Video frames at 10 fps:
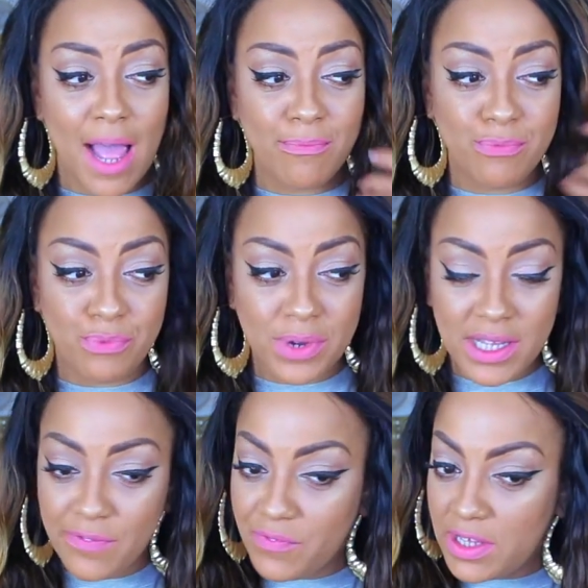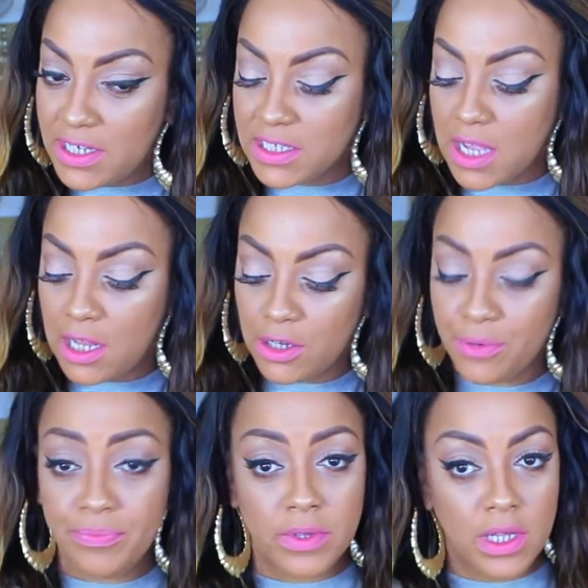I'm really feeling this
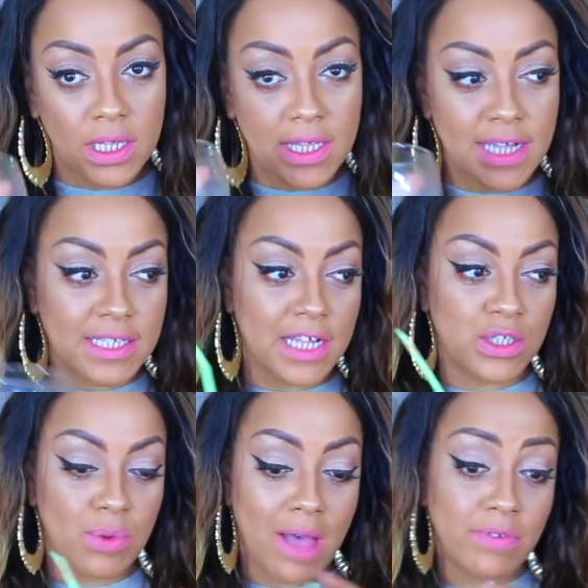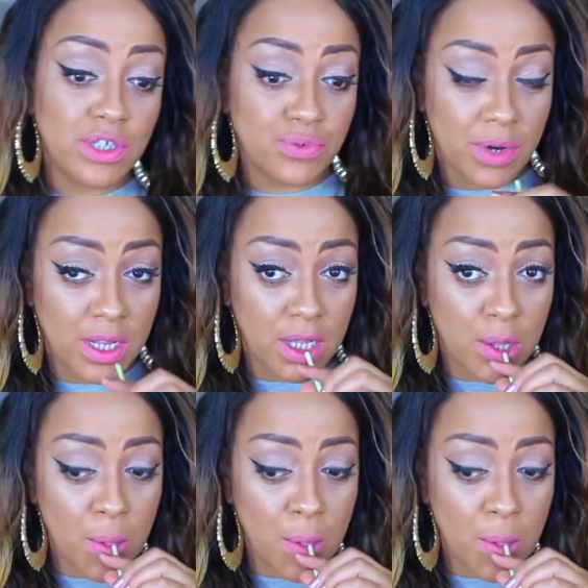color. Yes, I do have a drink.